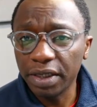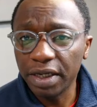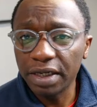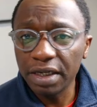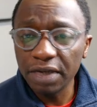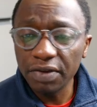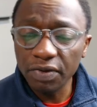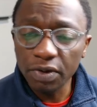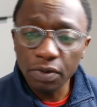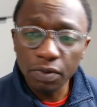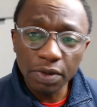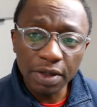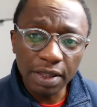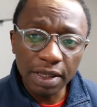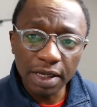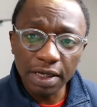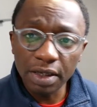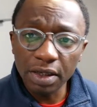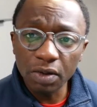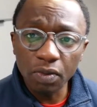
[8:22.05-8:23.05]
And even
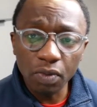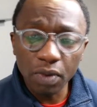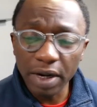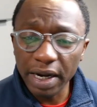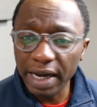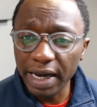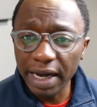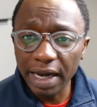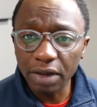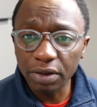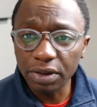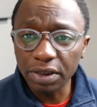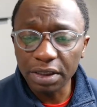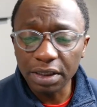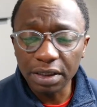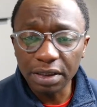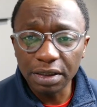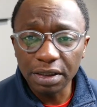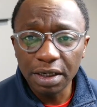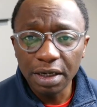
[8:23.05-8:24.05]
within the
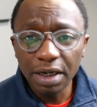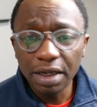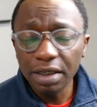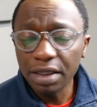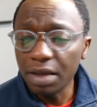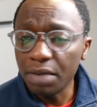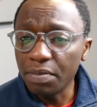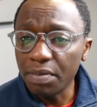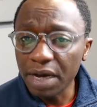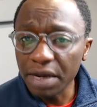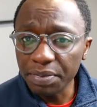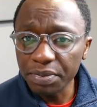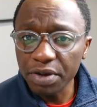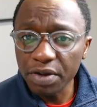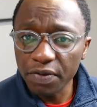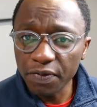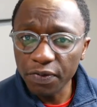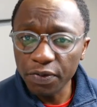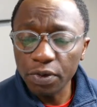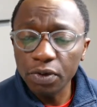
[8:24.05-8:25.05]
warehousing, there might be
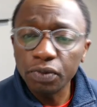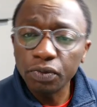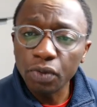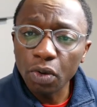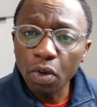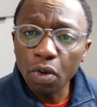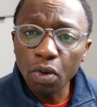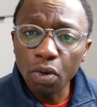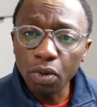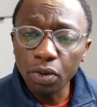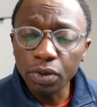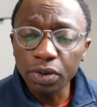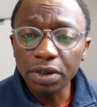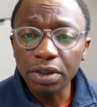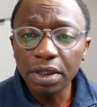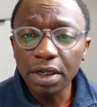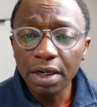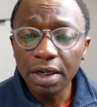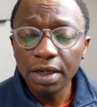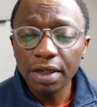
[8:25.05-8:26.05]
a few
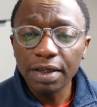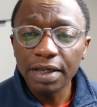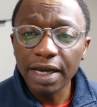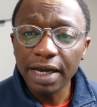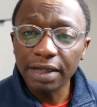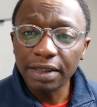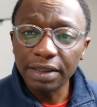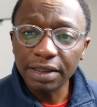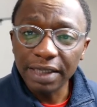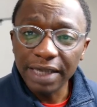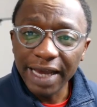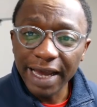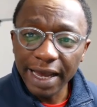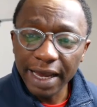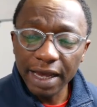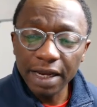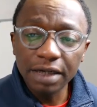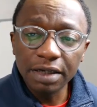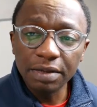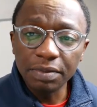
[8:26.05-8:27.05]
roles that
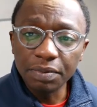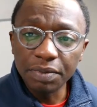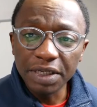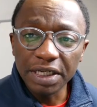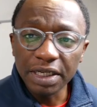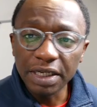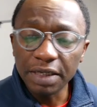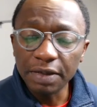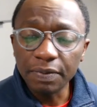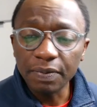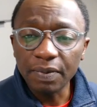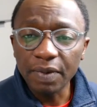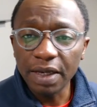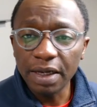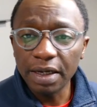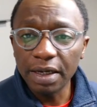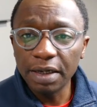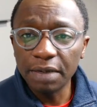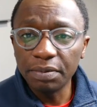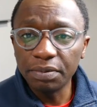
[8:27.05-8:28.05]
can be
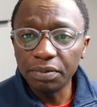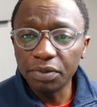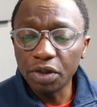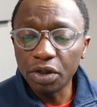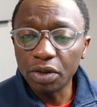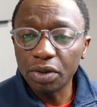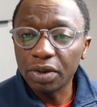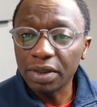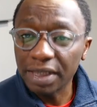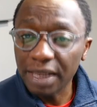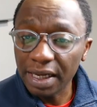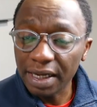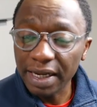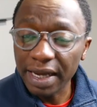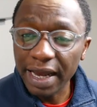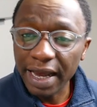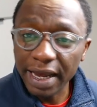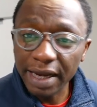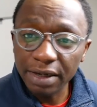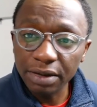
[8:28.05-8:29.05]
that
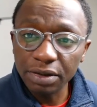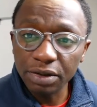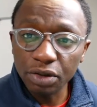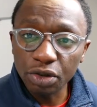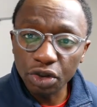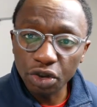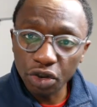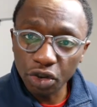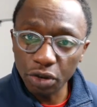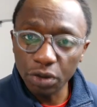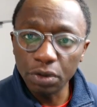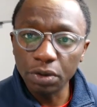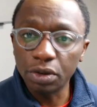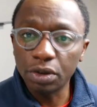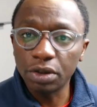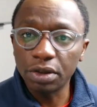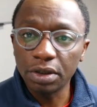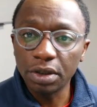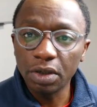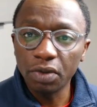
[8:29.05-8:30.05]
can
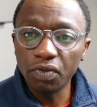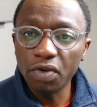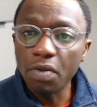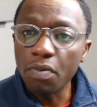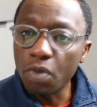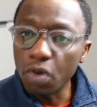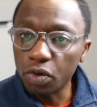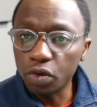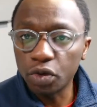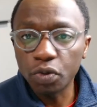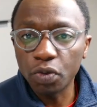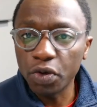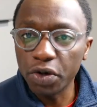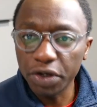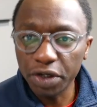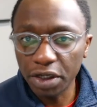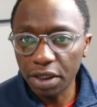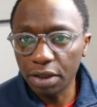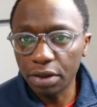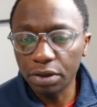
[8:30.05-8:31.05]
suit remote
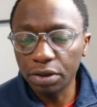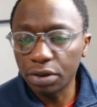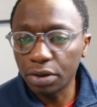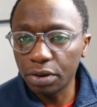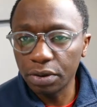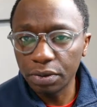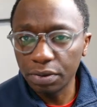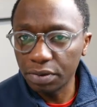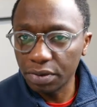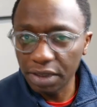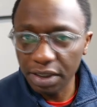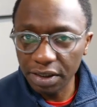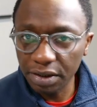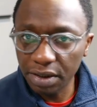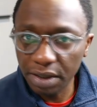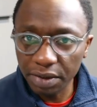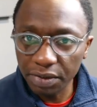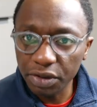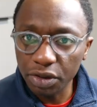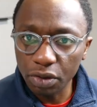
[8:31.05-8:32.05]
working. So
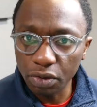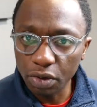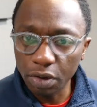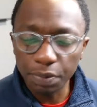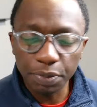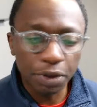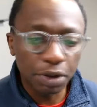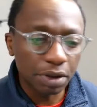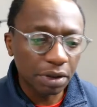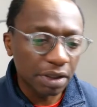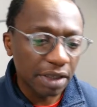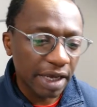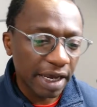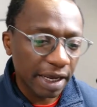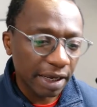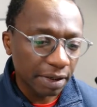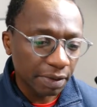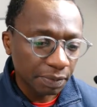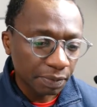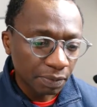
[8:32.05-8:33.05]
there is no option
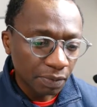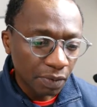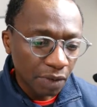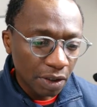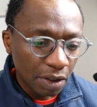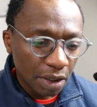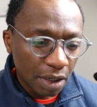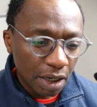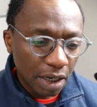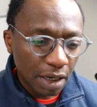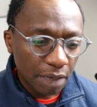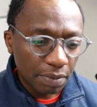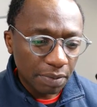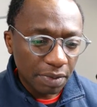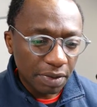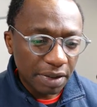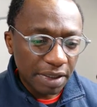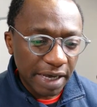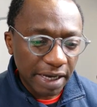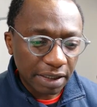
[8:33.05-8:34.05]
there.
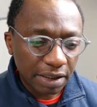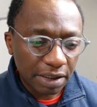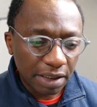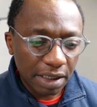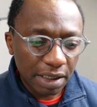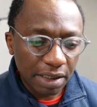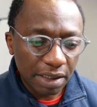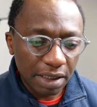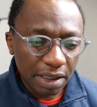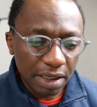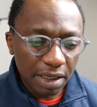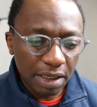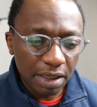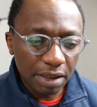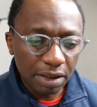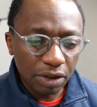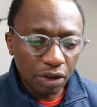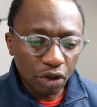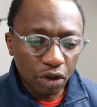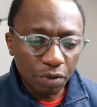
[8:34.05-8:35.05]
Next thing
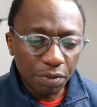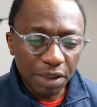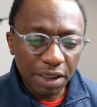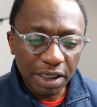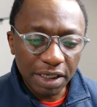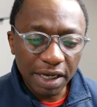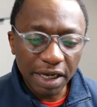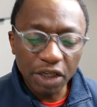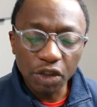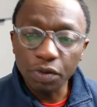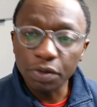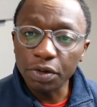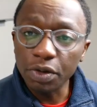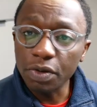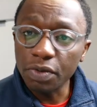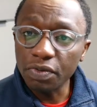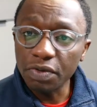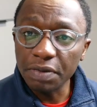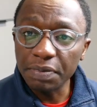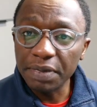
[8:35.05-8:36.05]
is communicate with
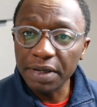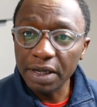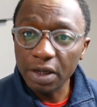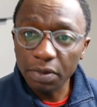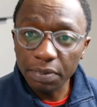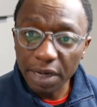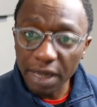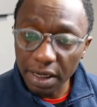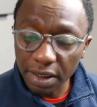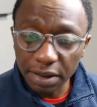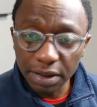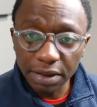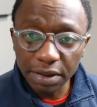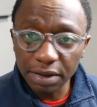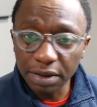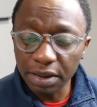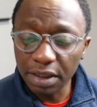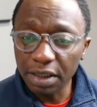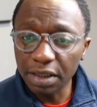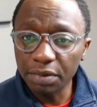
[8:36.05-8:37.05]
your 3PL
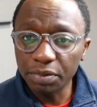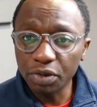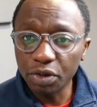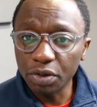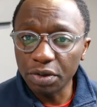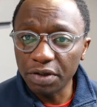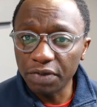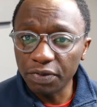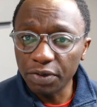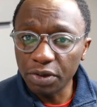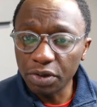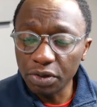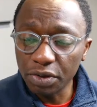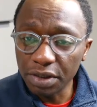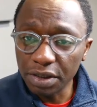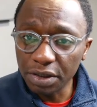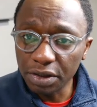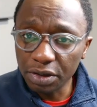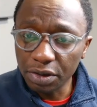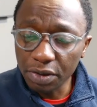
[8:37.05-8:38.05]
partners. So if you're
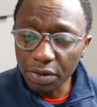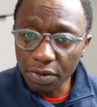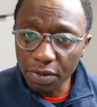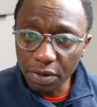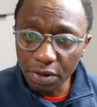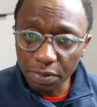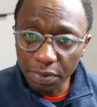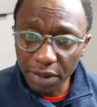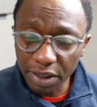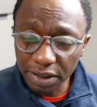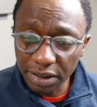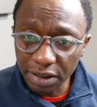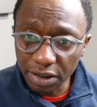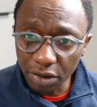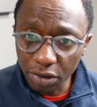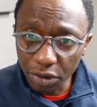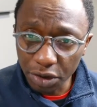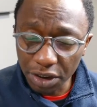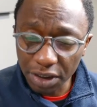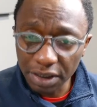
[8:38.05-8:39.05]
doing third-party
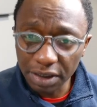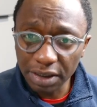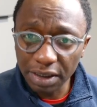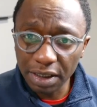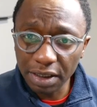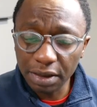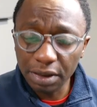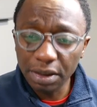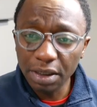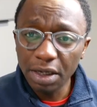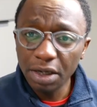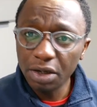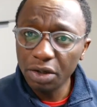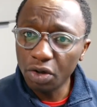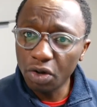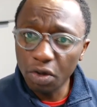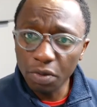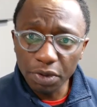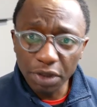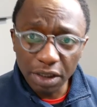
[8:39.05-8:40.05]
logistics,
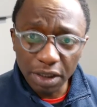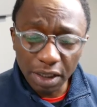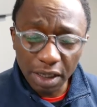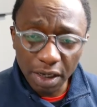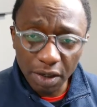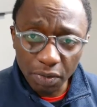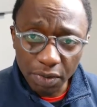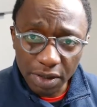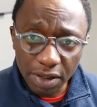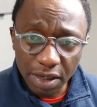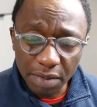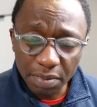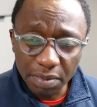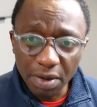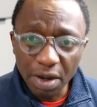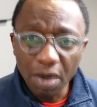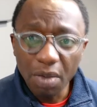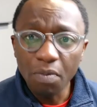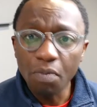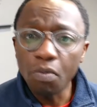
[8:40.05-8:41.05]
communicate with them
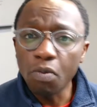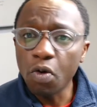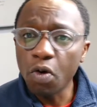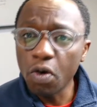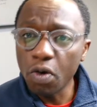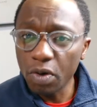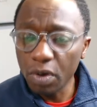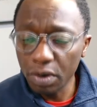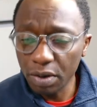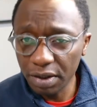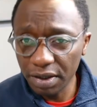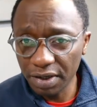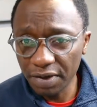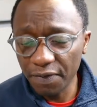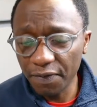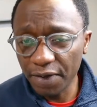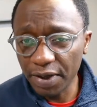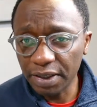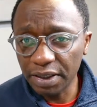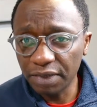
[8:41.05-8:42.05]
more
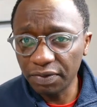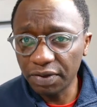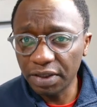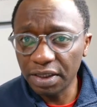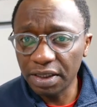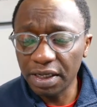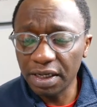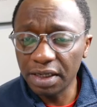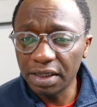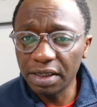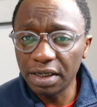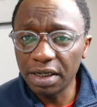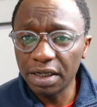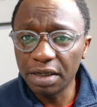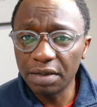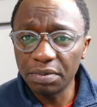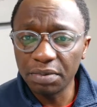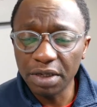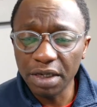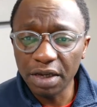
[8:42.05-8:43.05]
effectively than
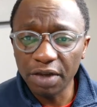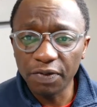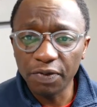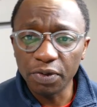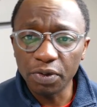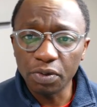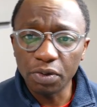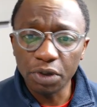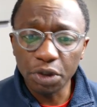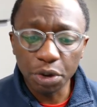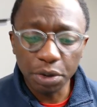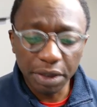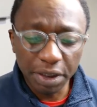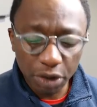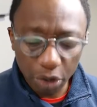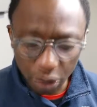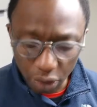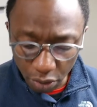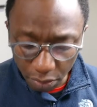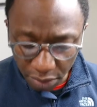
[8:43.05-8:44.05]
if you are
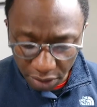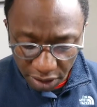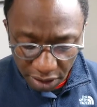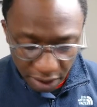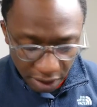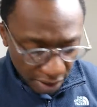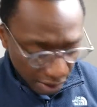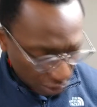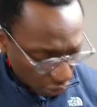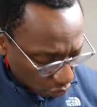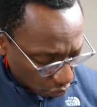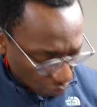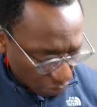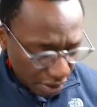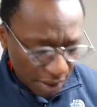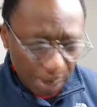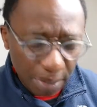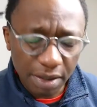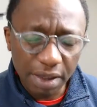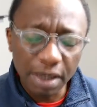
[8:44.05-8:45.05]
trying to communicate
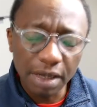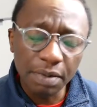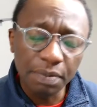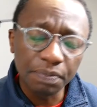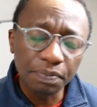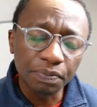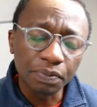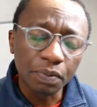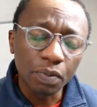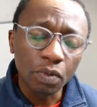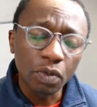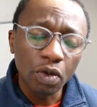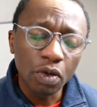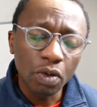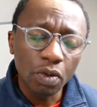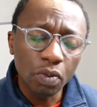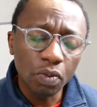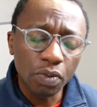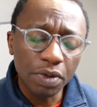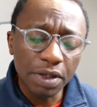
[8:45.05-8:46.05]
with
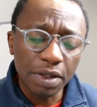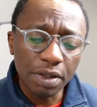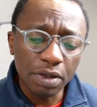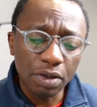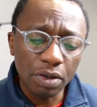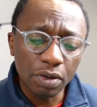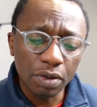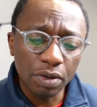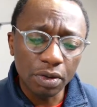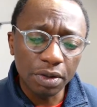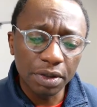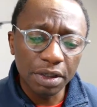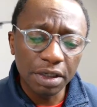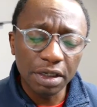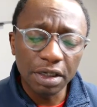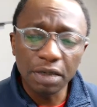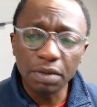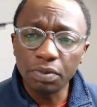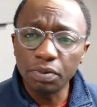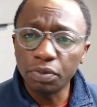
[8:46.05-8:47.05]
your
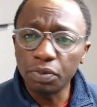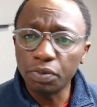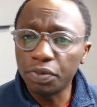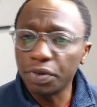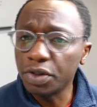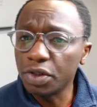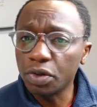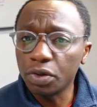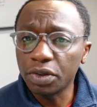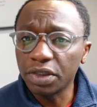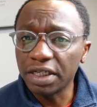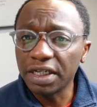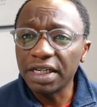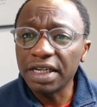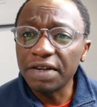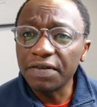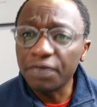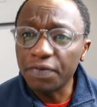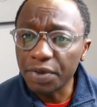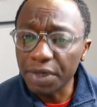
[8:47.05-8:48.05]

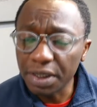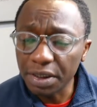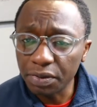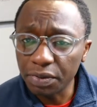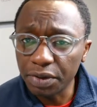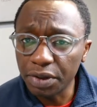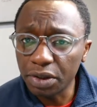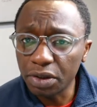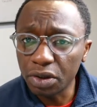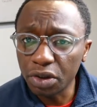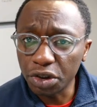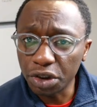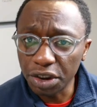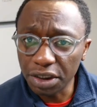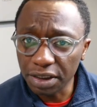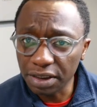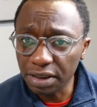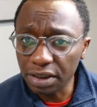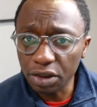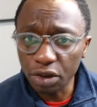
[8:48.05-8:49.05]
delivery, with your
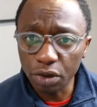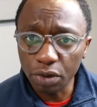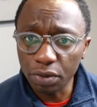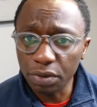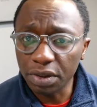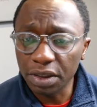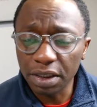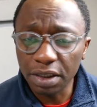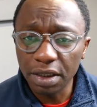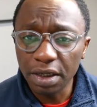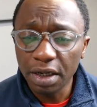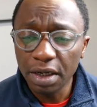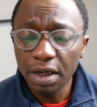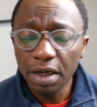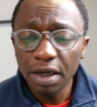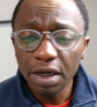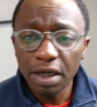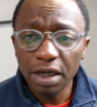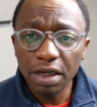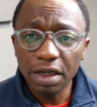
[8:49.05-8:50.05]
logistics only.
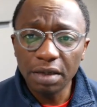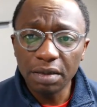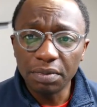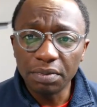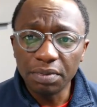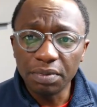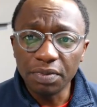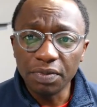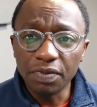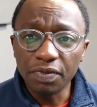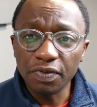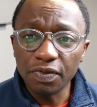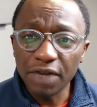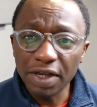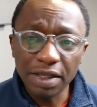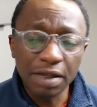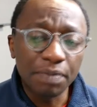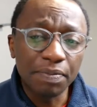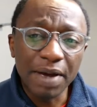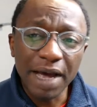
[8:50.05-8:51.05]

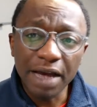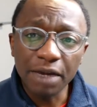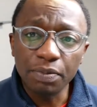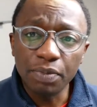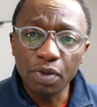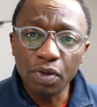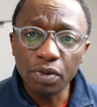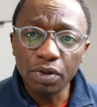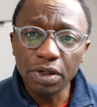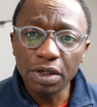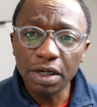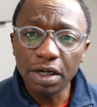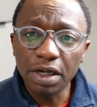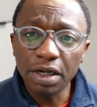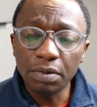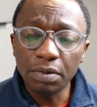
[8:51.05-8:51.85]
They're the backbone.